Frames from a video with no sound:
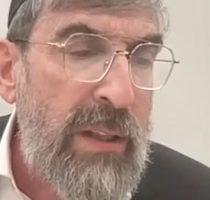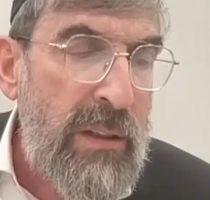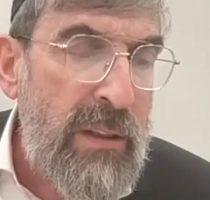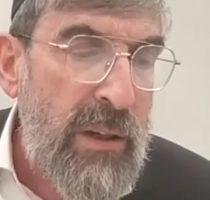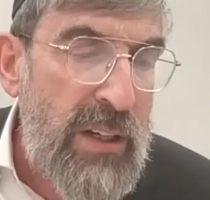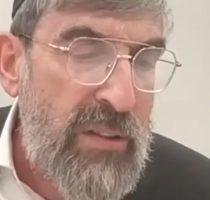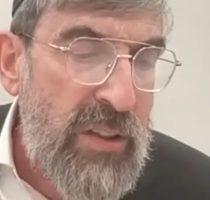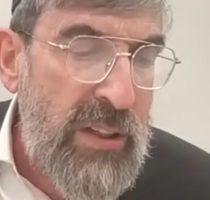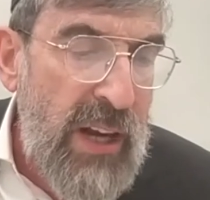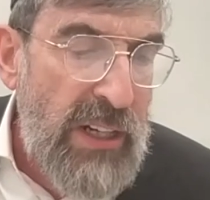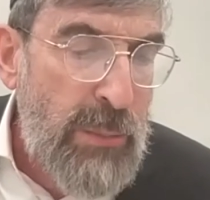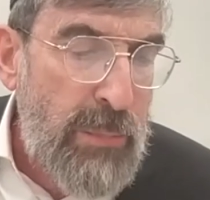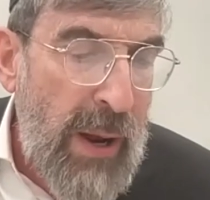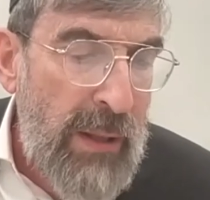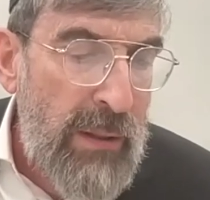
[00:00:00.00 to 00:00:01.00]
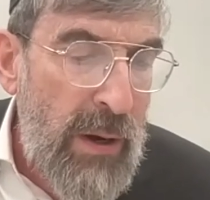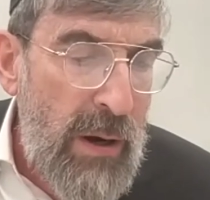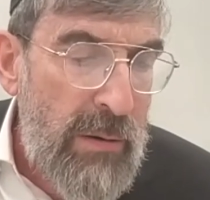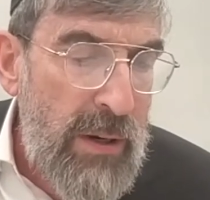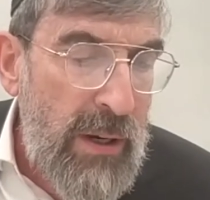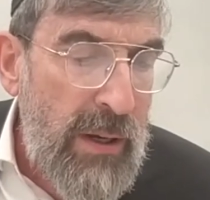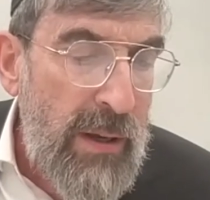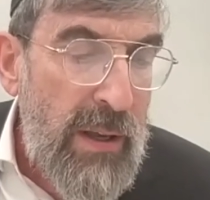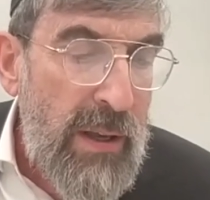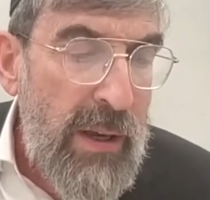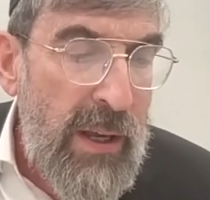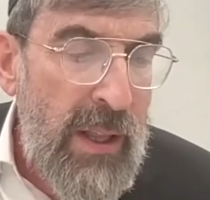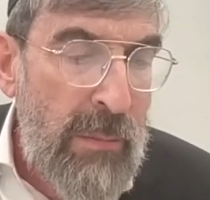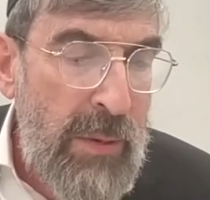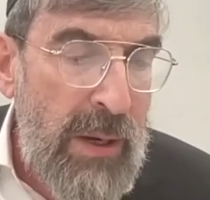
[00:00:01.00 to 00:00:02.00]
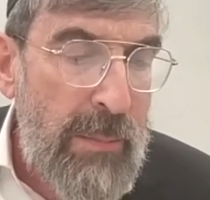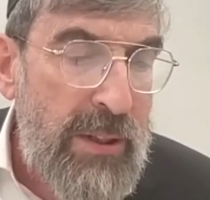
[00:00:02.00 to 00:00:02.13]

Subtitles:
at the Taisus guys. Prat lo harig. So